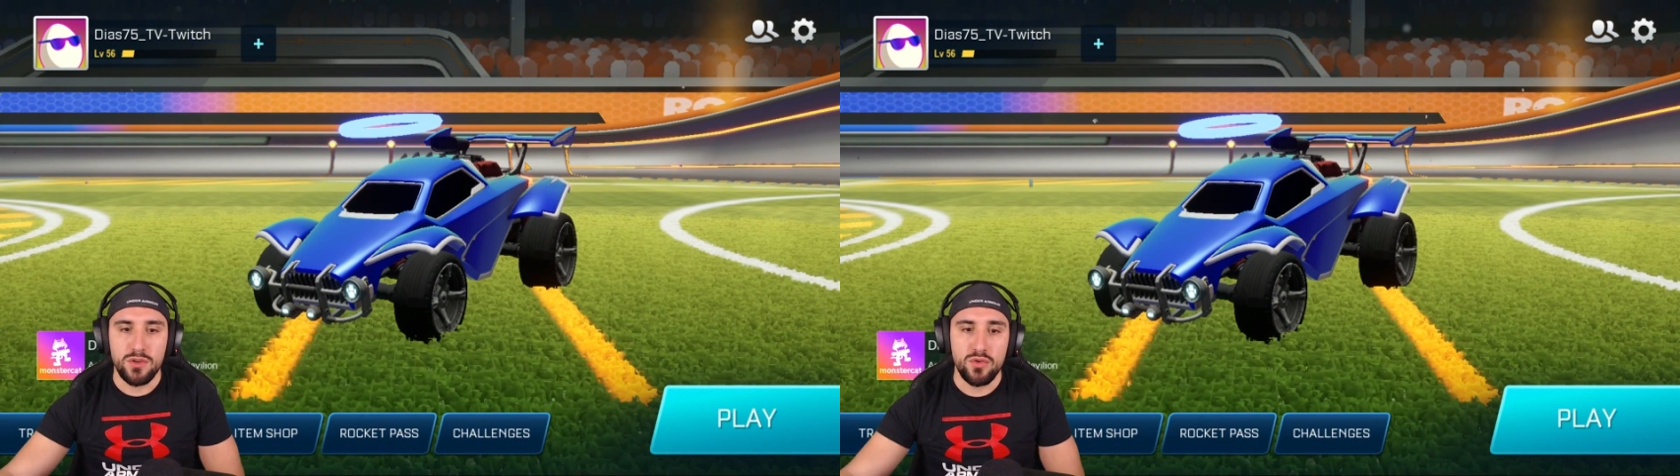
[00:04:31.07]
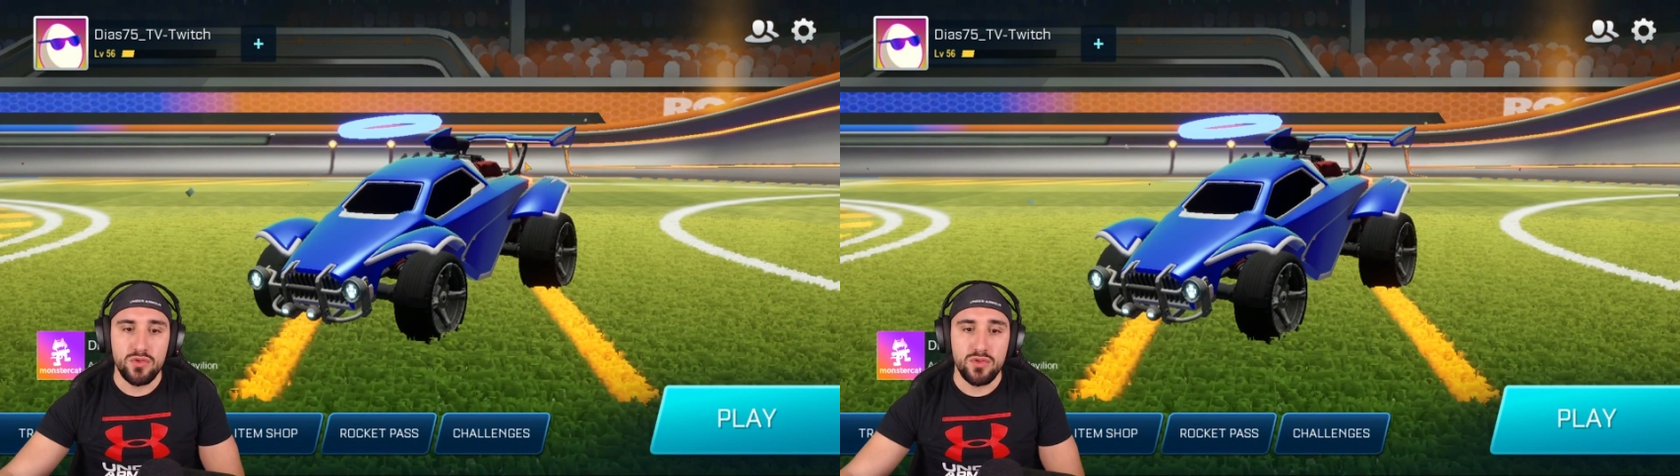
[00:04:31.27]

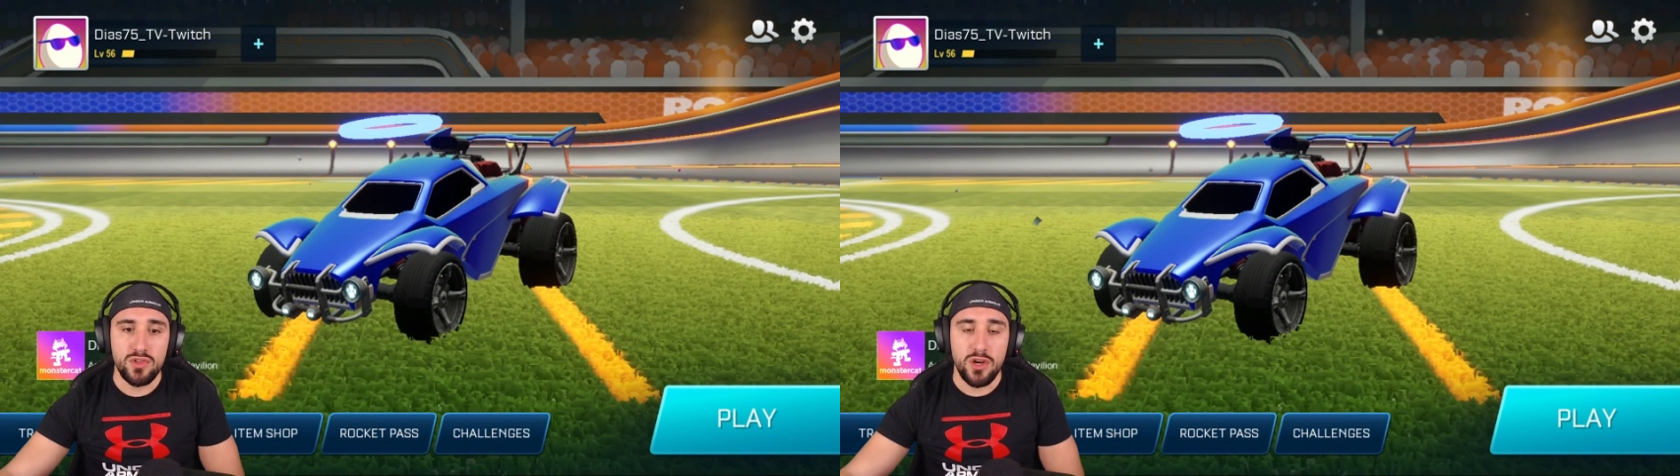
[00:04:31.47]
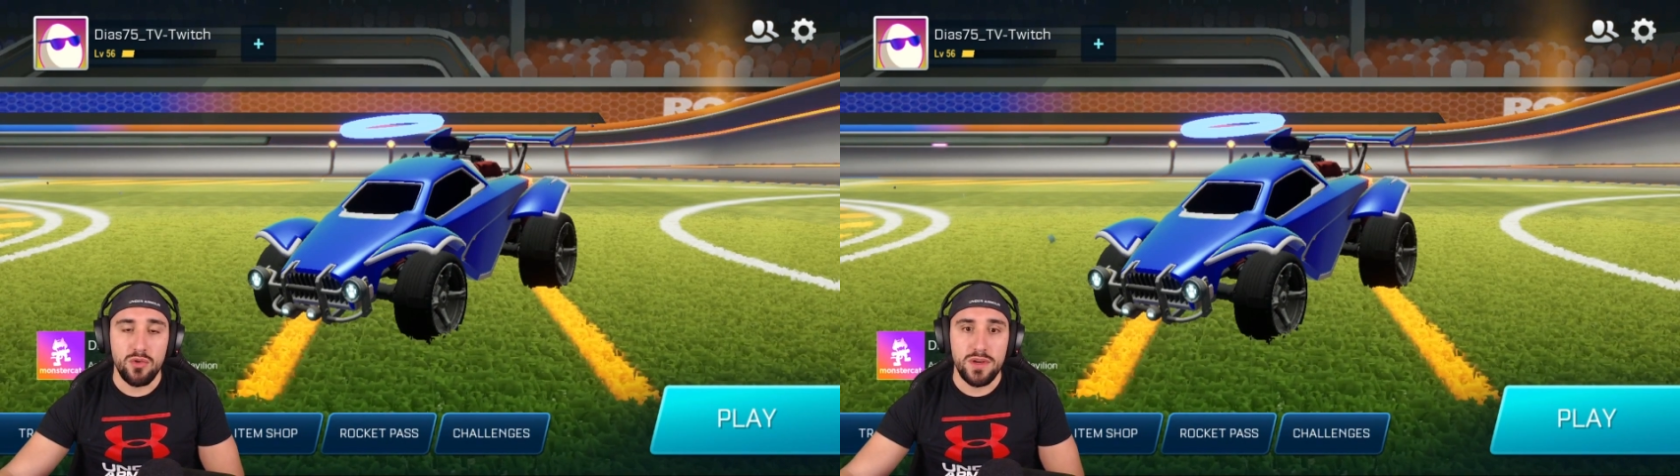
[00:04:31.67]
good to
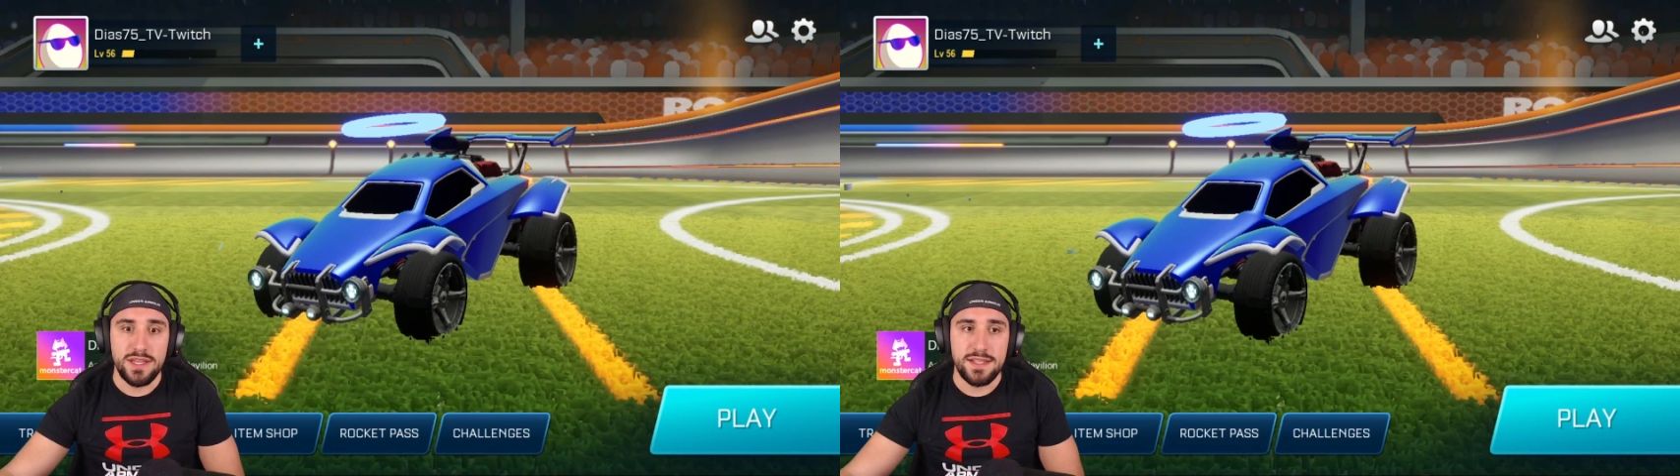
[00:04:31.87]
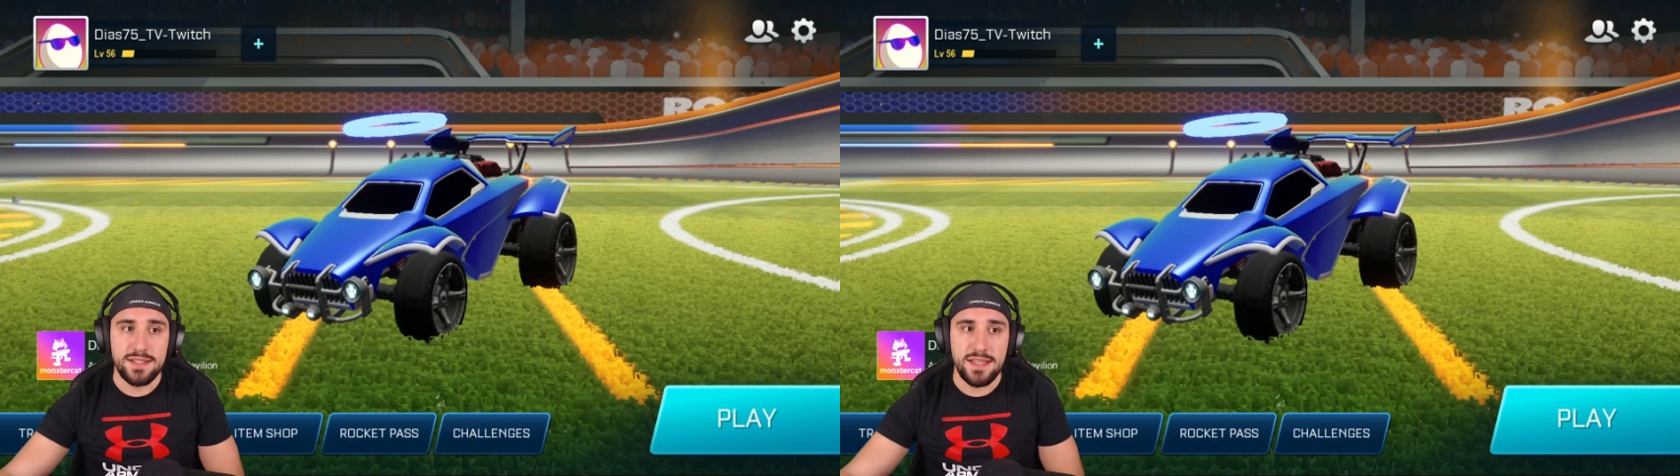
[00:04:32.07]
know
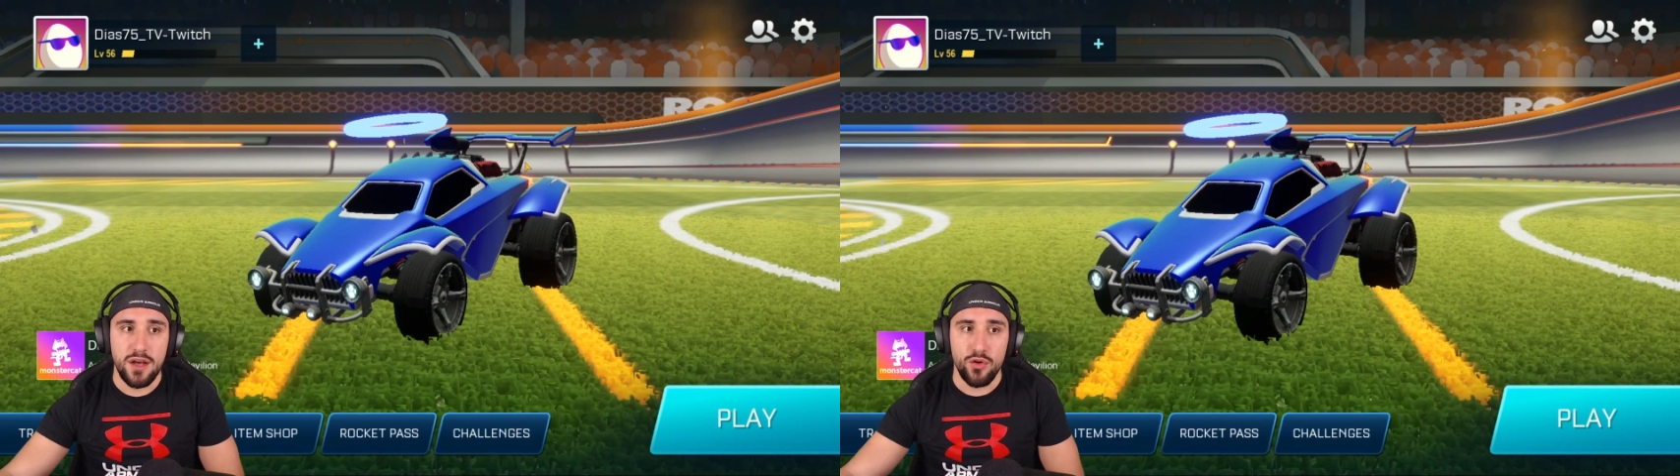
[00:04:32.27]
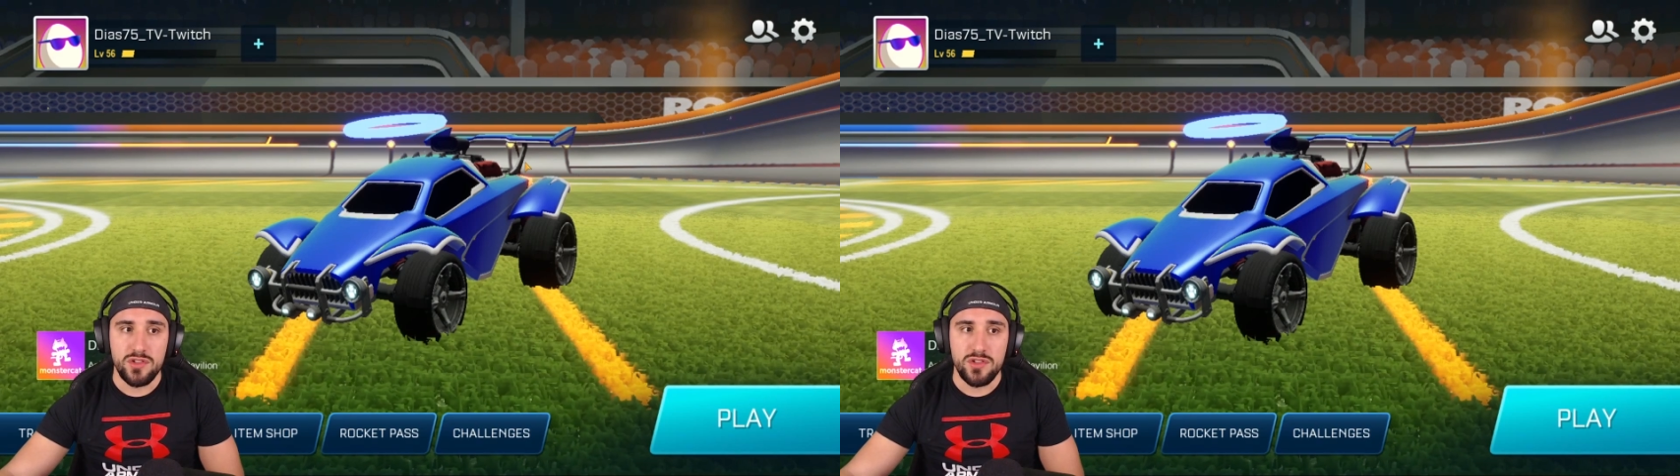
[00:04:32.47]
is uh,